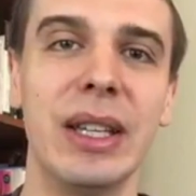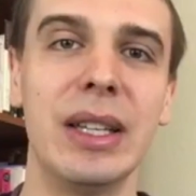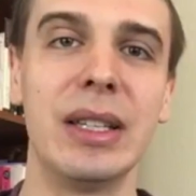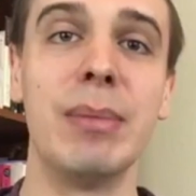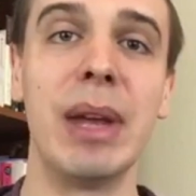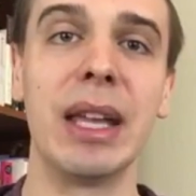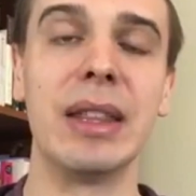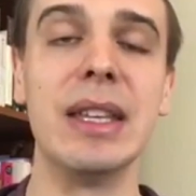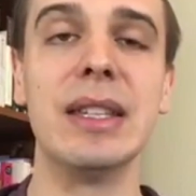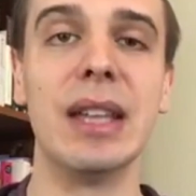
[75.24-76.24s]
to make
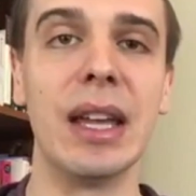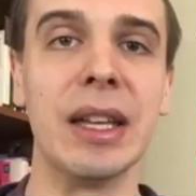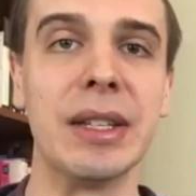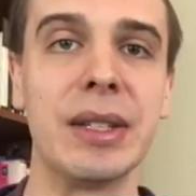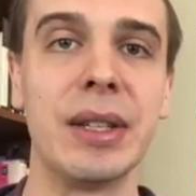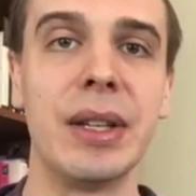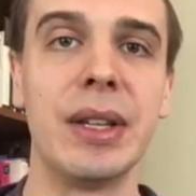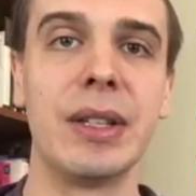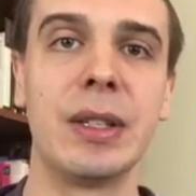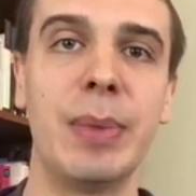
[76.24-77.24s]
these days
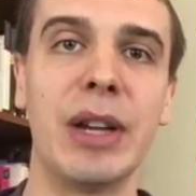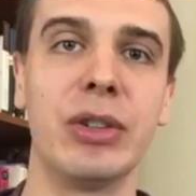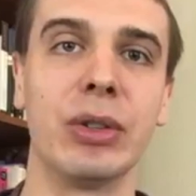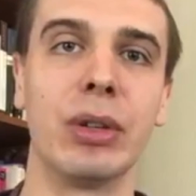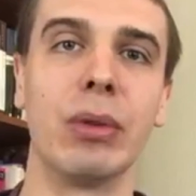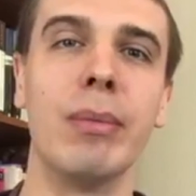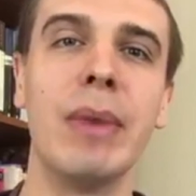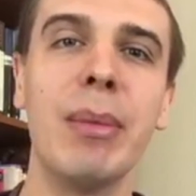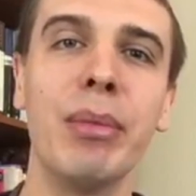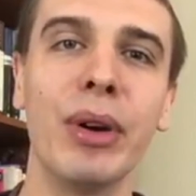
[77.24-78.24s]
special, to
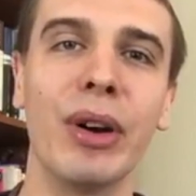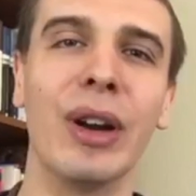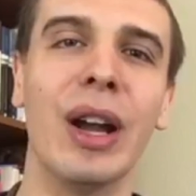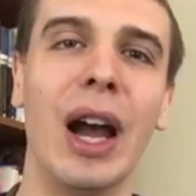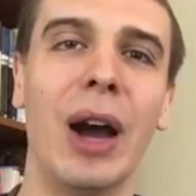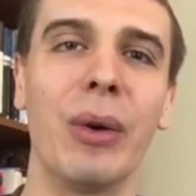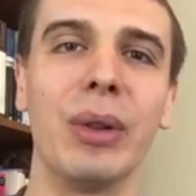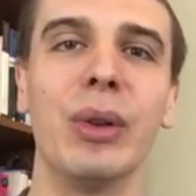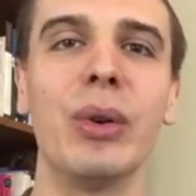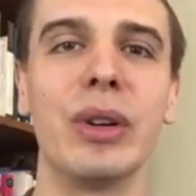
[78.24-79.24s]
remember our
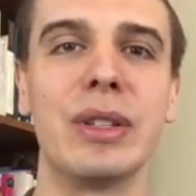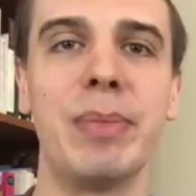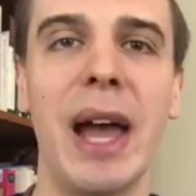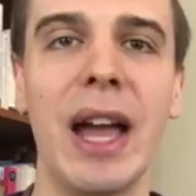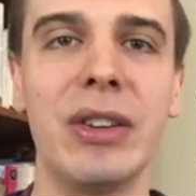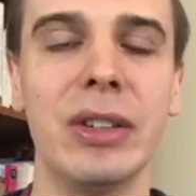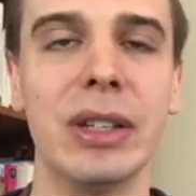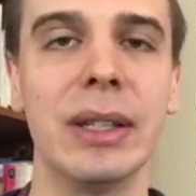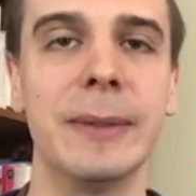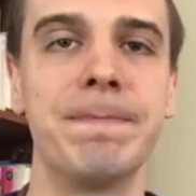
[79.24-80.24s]
Lord's
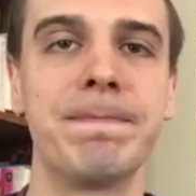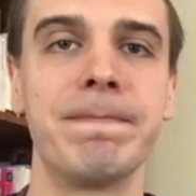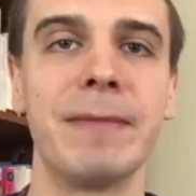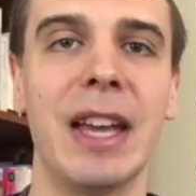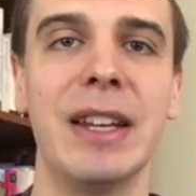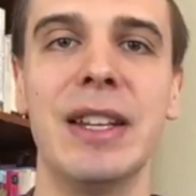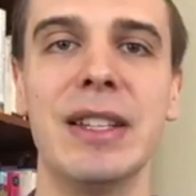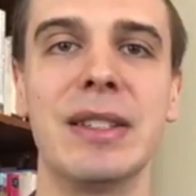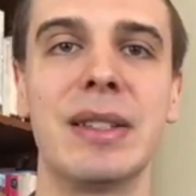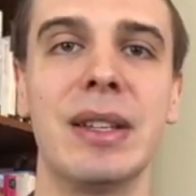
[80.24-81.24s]
passion and
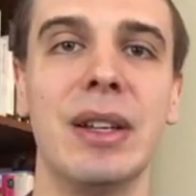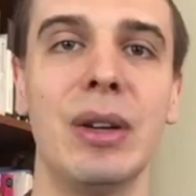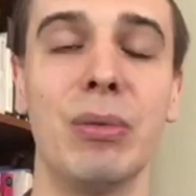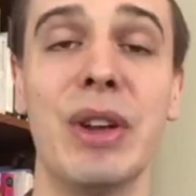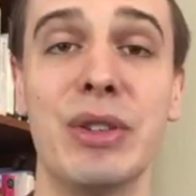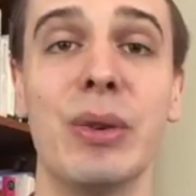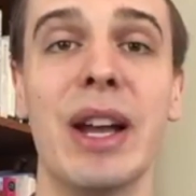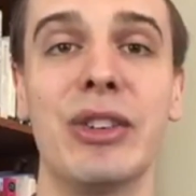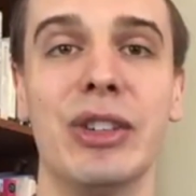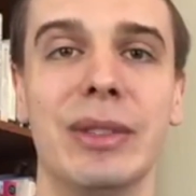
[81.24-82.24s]
his
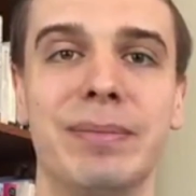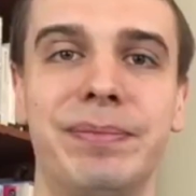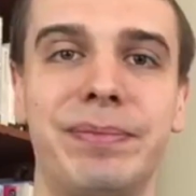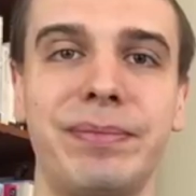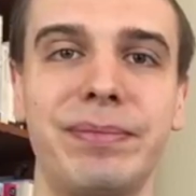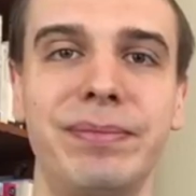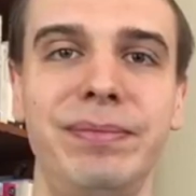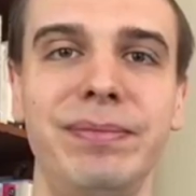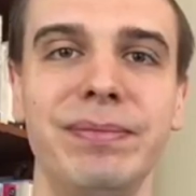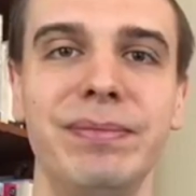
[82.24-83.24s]
resurrection?
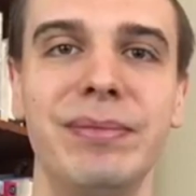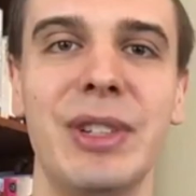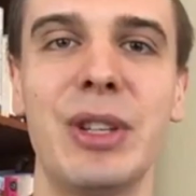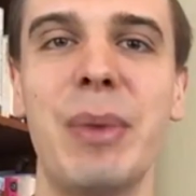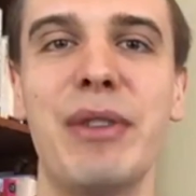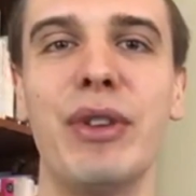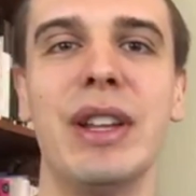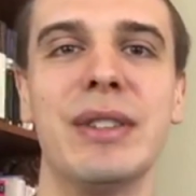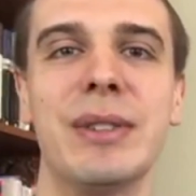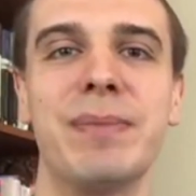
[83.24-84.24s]
So my
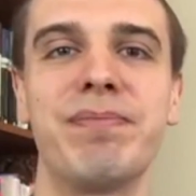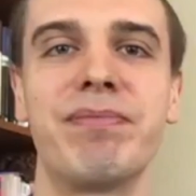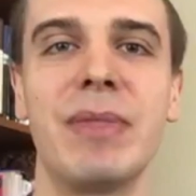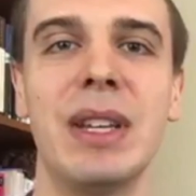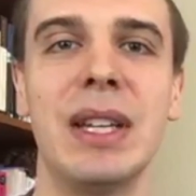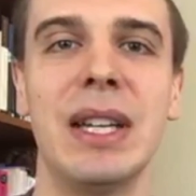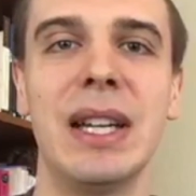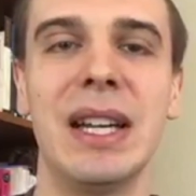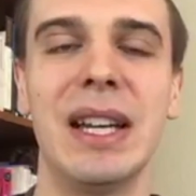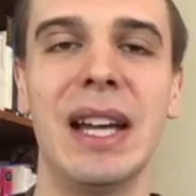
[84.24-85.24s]
friends,
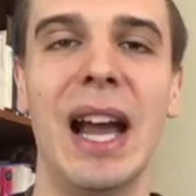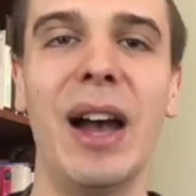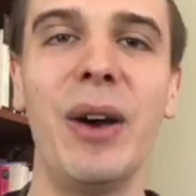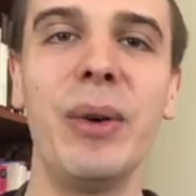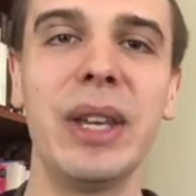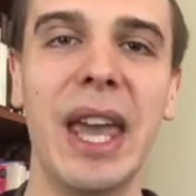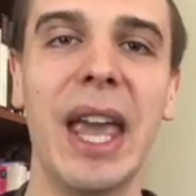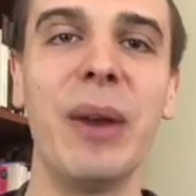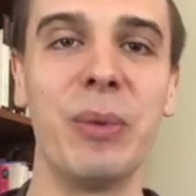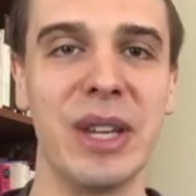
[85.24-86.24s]
how
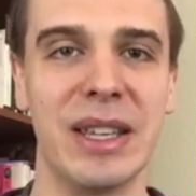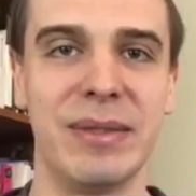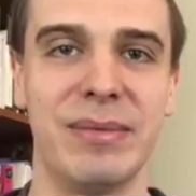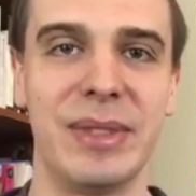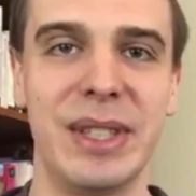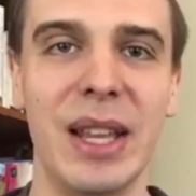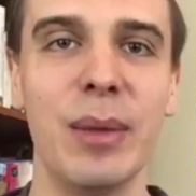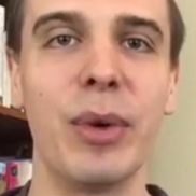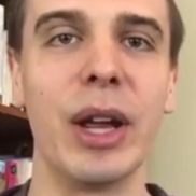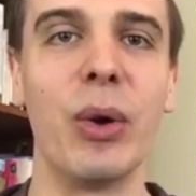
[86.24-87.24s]
can we
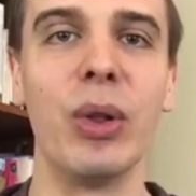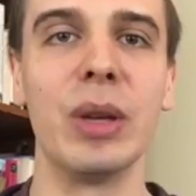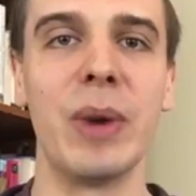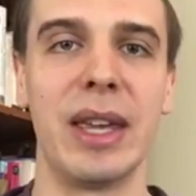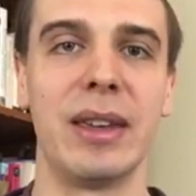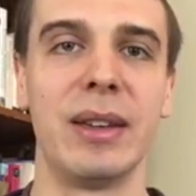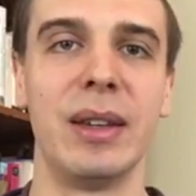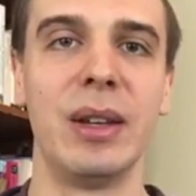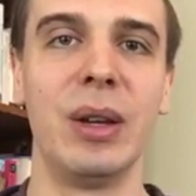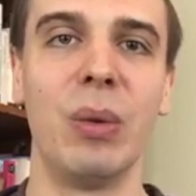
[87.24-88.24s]
celebrate Holy Week
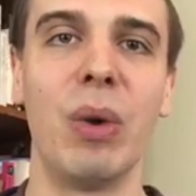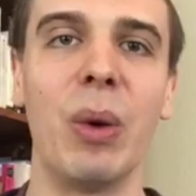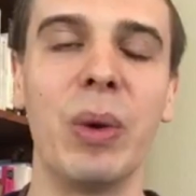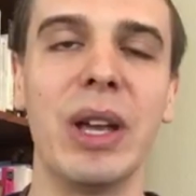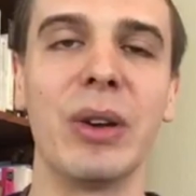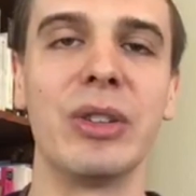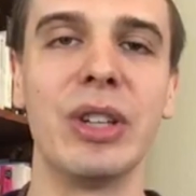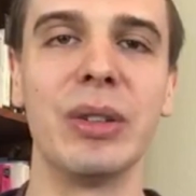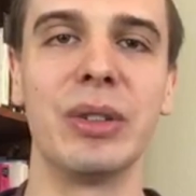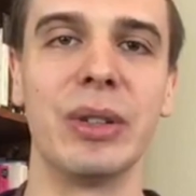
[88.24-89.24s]
while we are
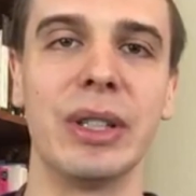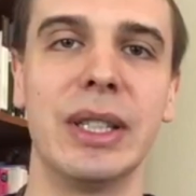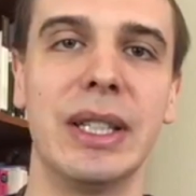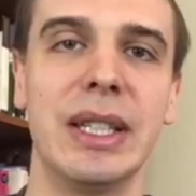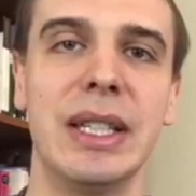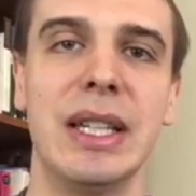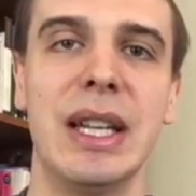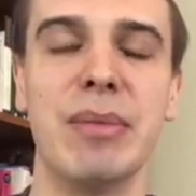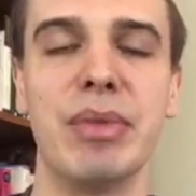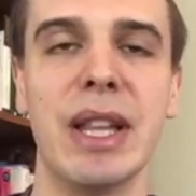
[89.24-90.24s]
sheltered
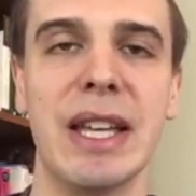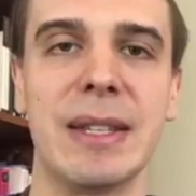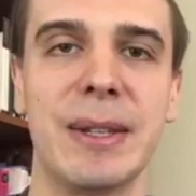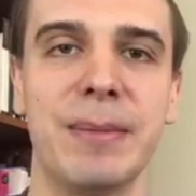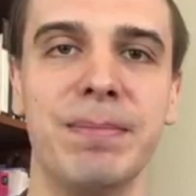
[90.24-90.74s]
in place?